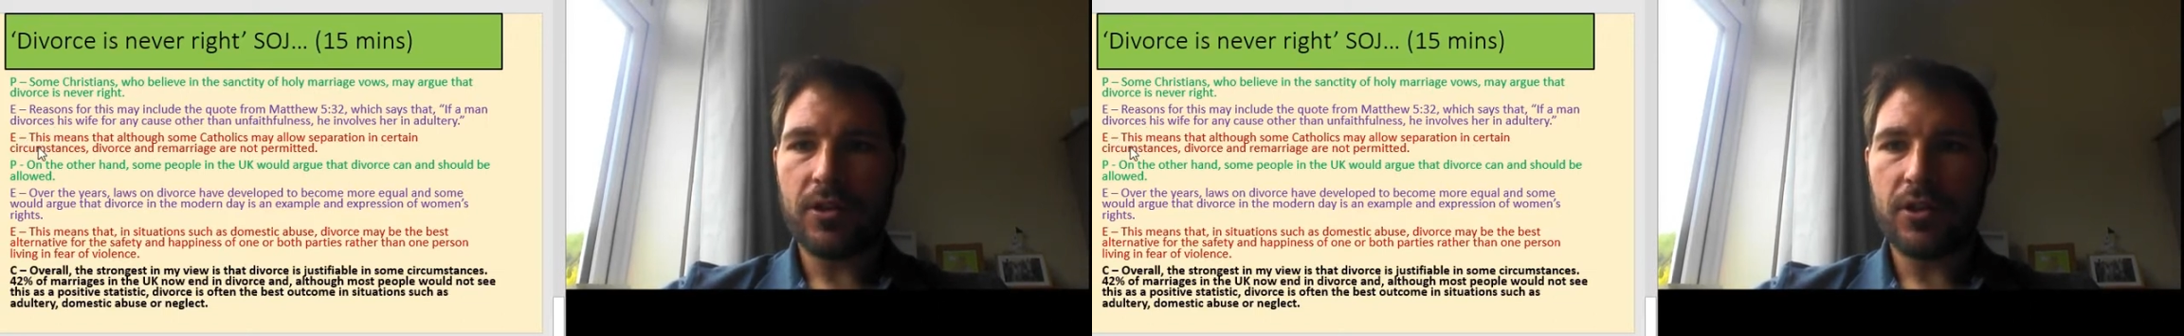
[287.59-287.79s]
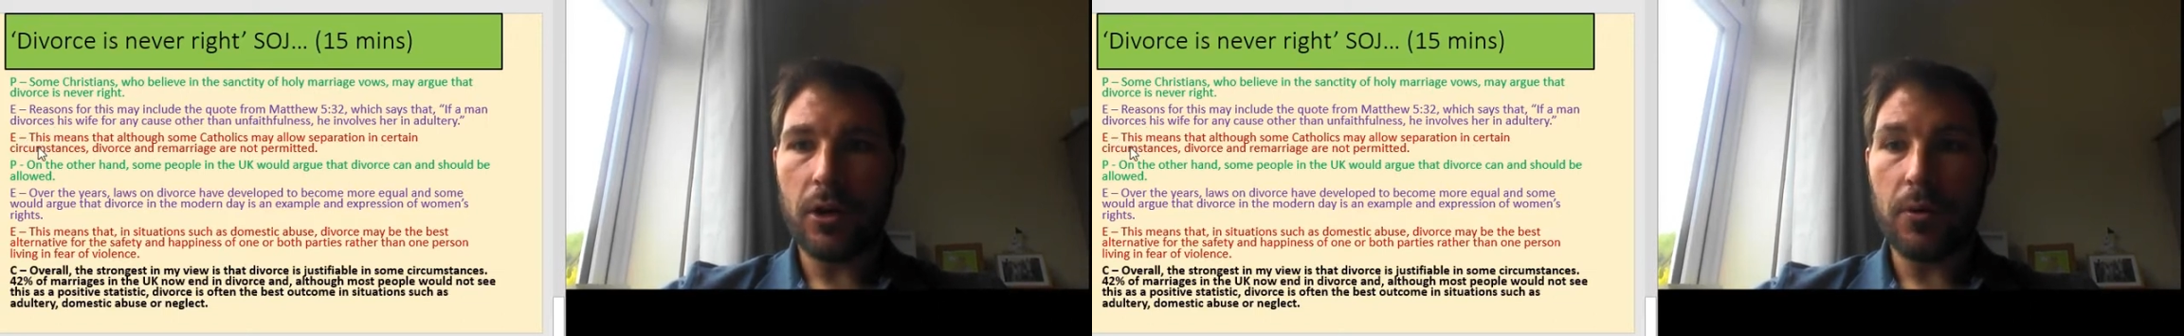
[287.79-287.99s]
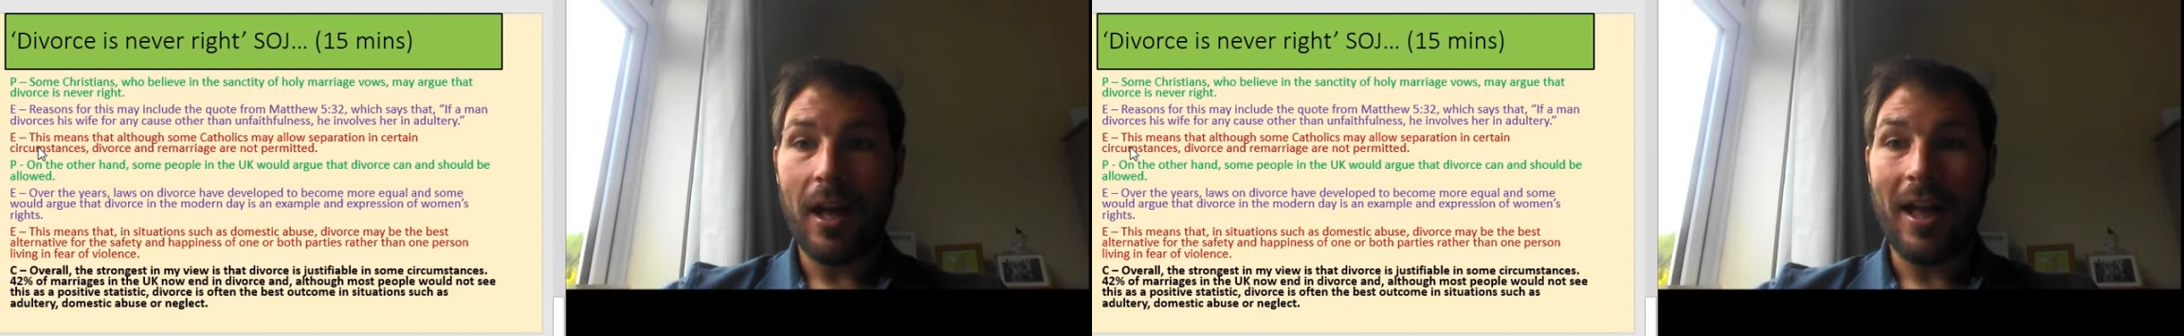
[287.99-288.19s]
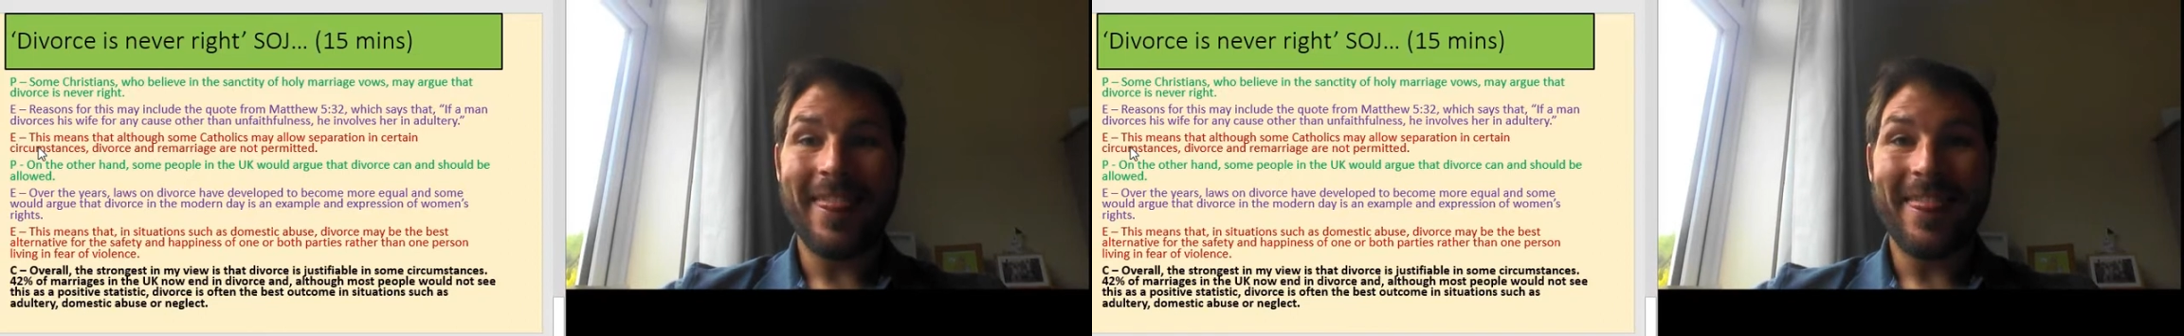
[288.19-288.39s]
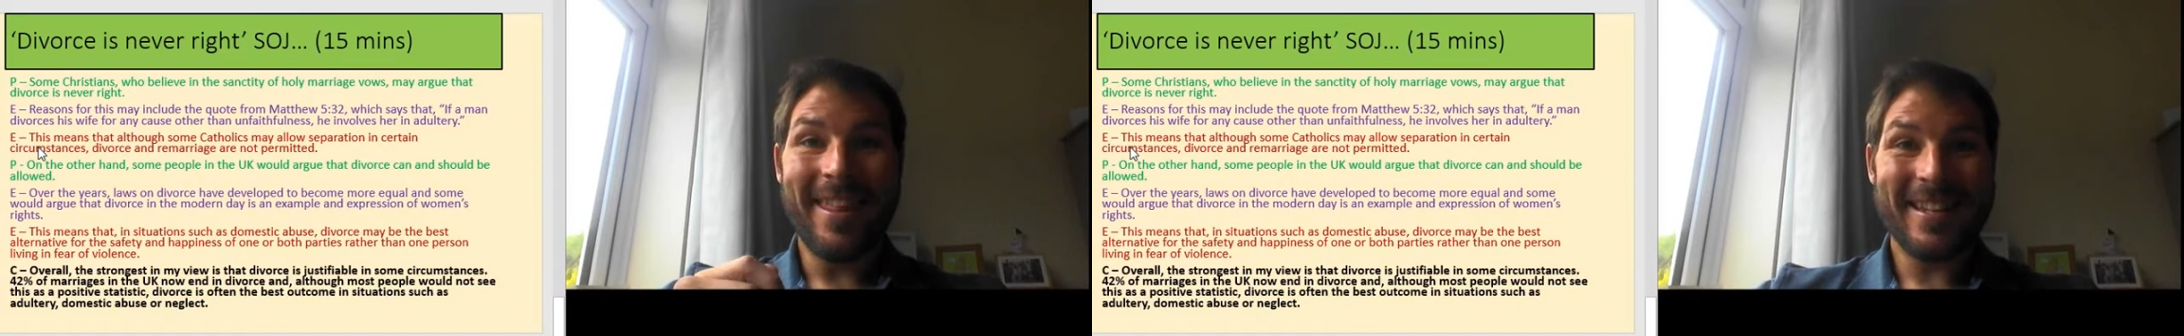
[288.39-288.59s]
So,
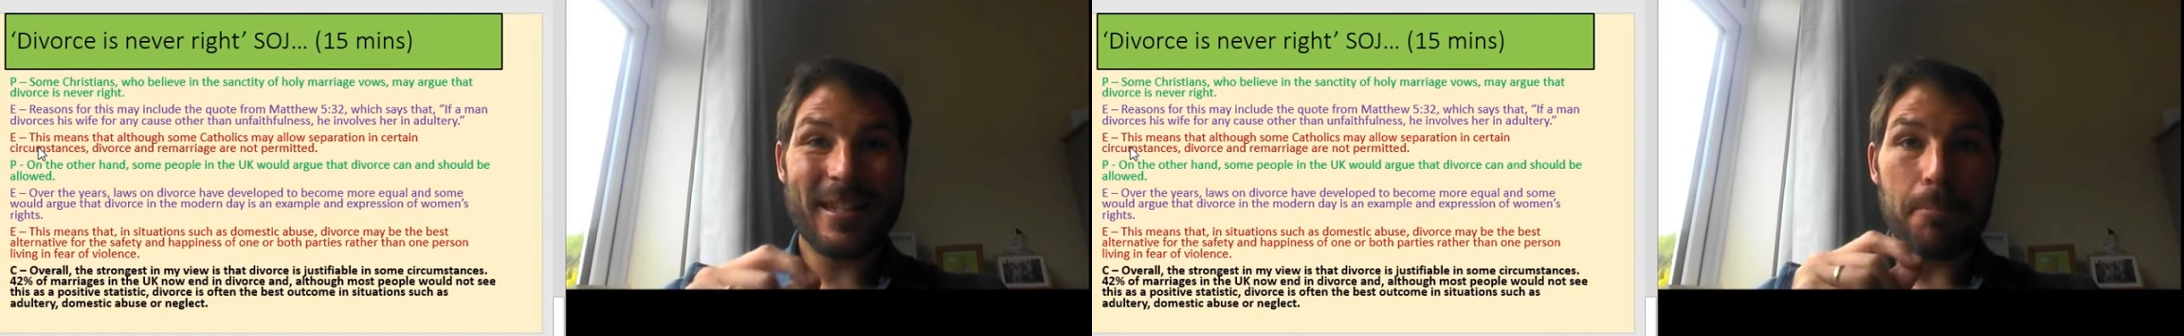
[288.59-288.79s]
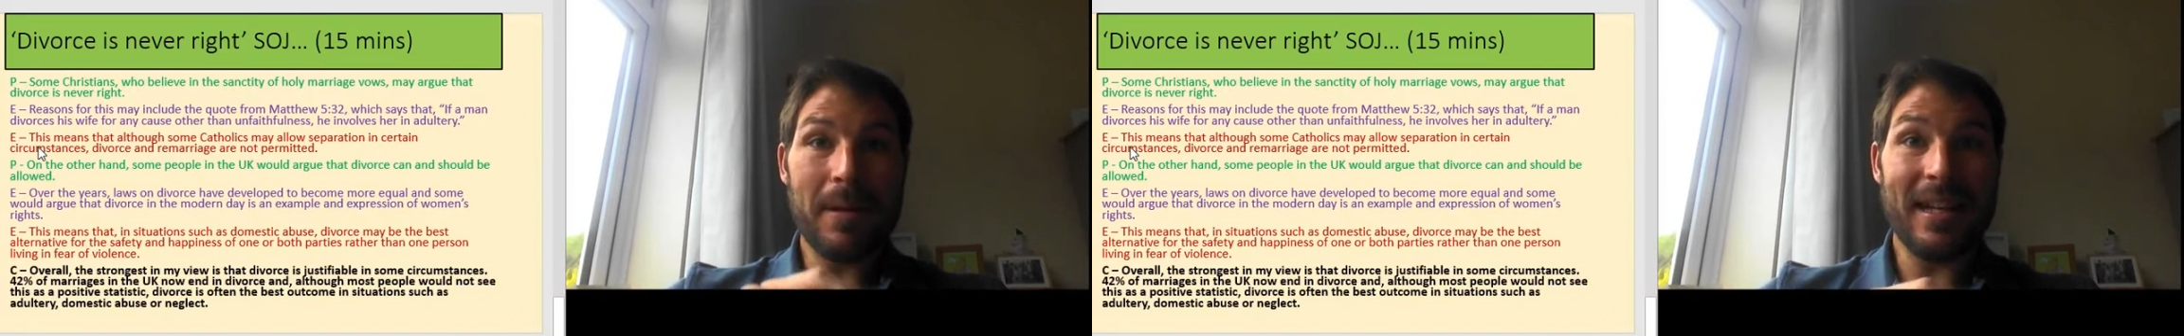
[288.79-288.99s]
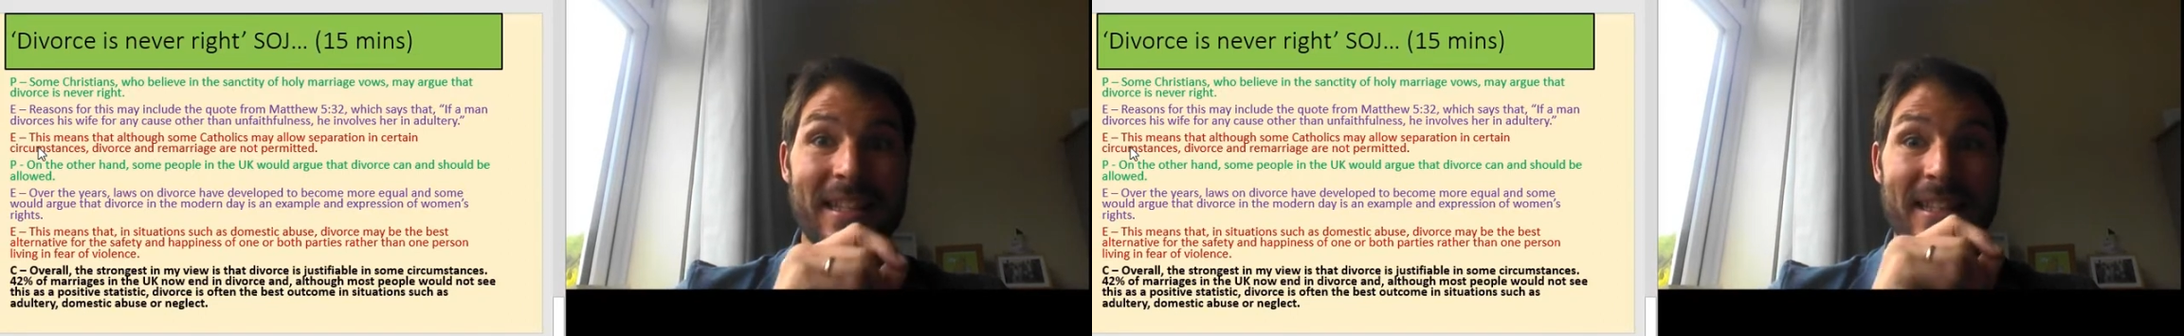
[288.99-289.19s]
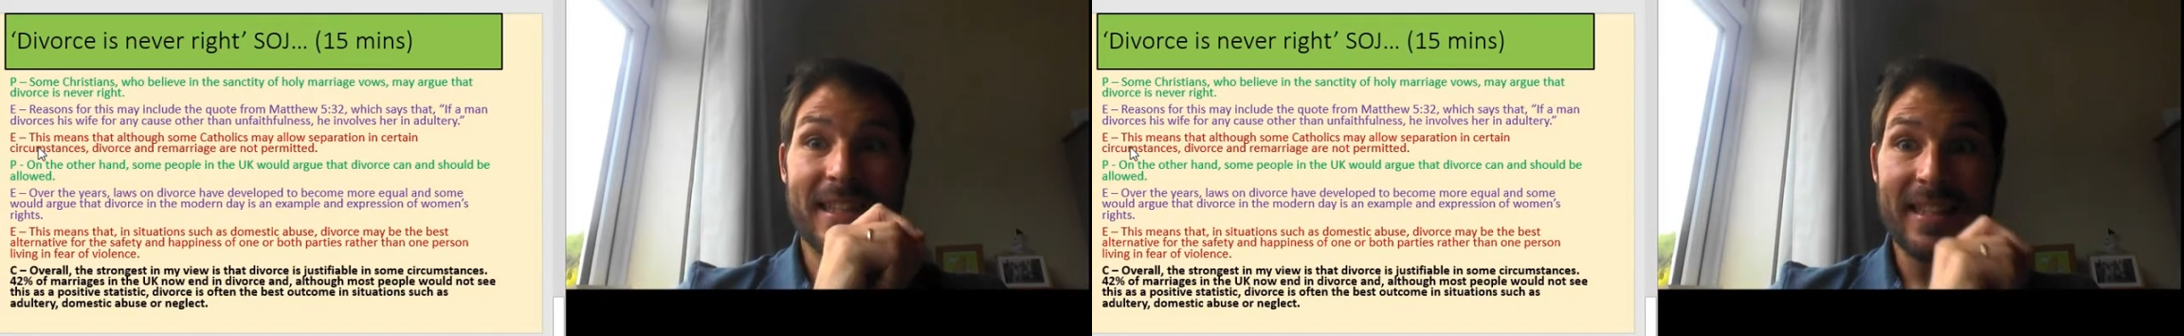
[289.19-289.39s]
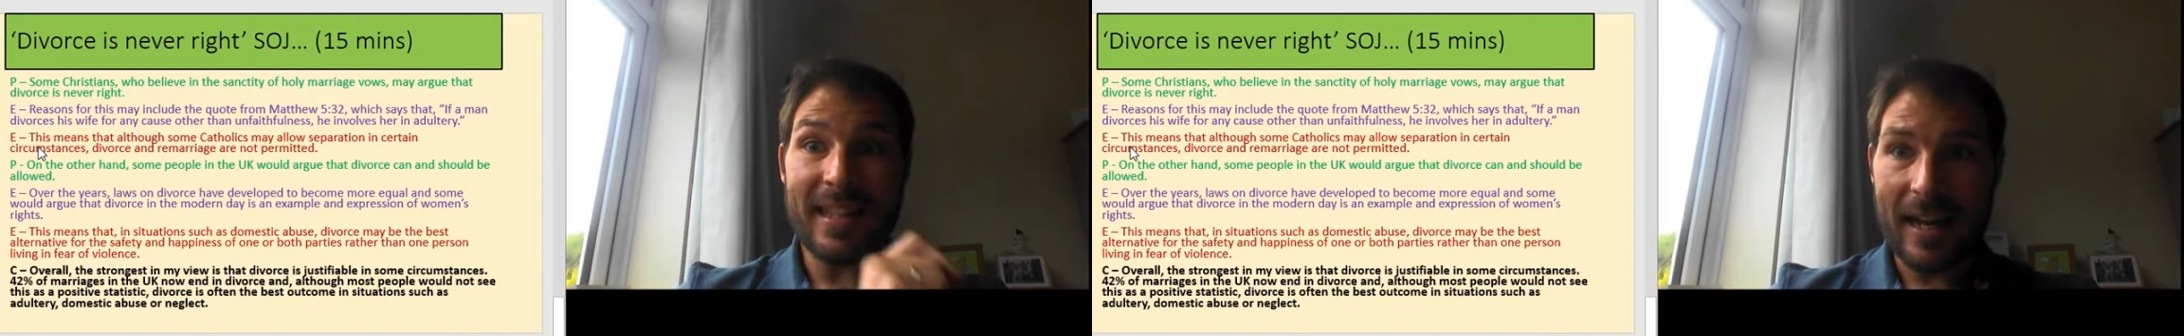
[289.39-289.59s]
this
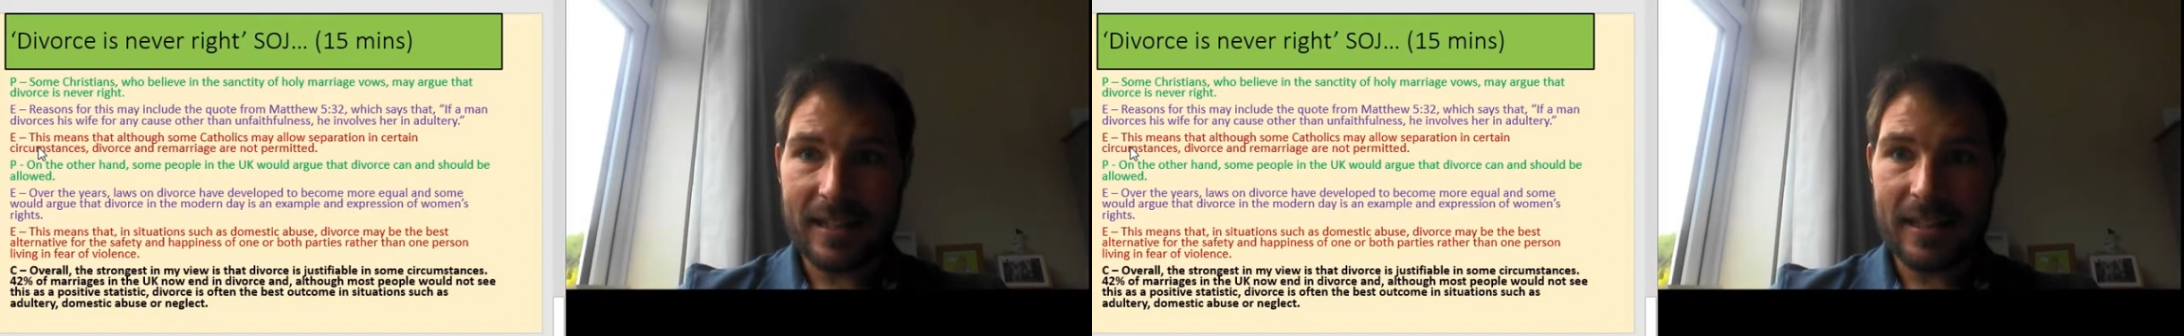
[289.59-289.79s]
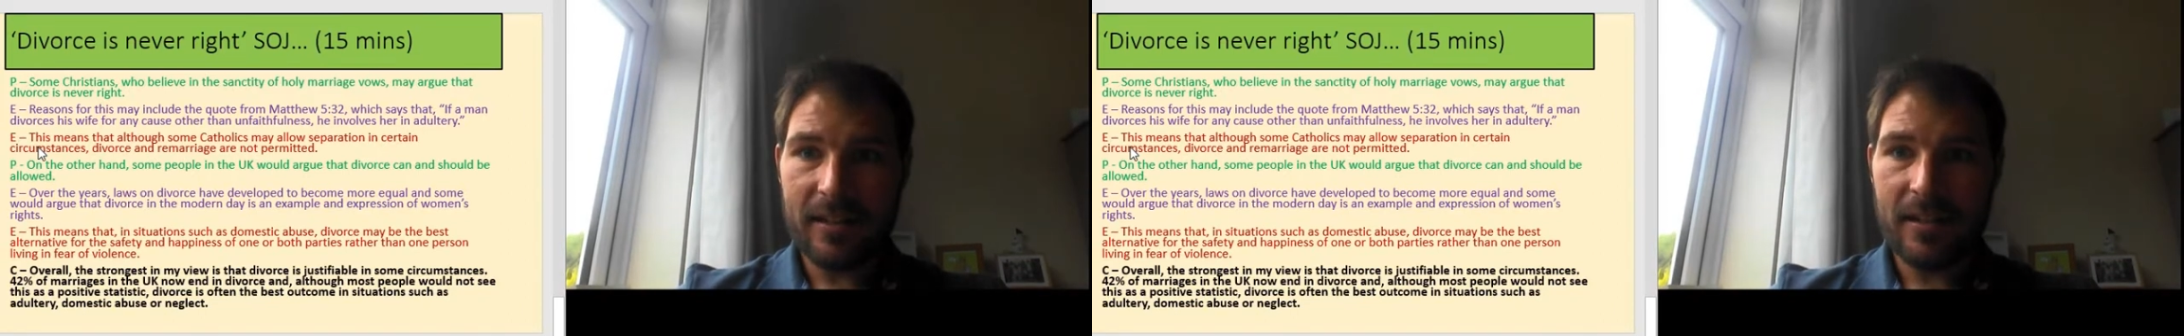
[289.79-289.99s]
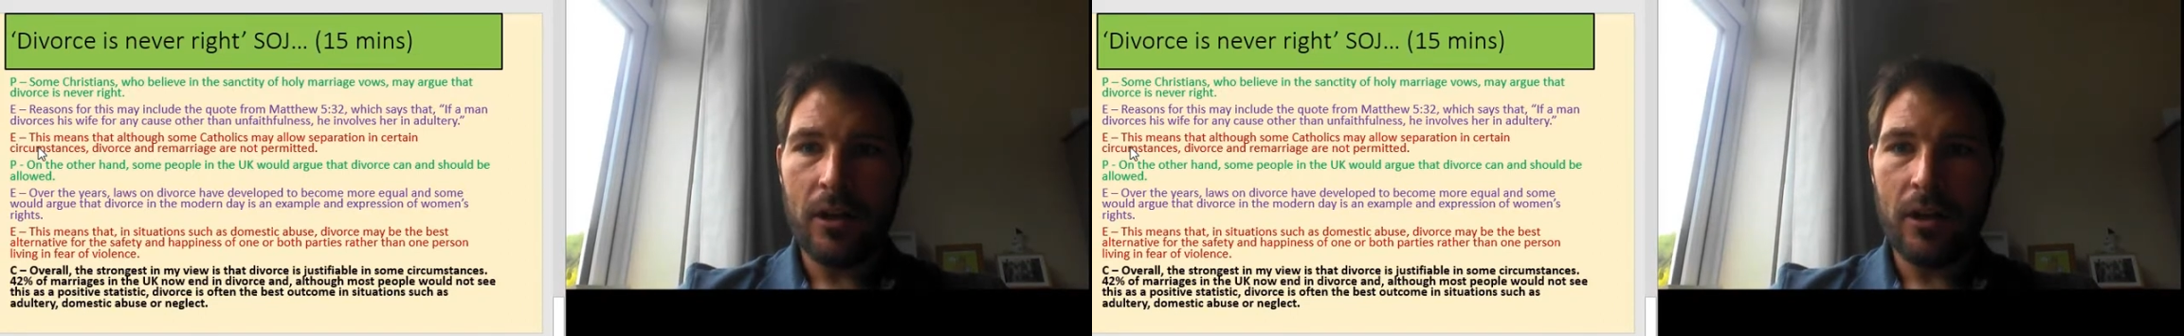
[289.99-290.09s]
means that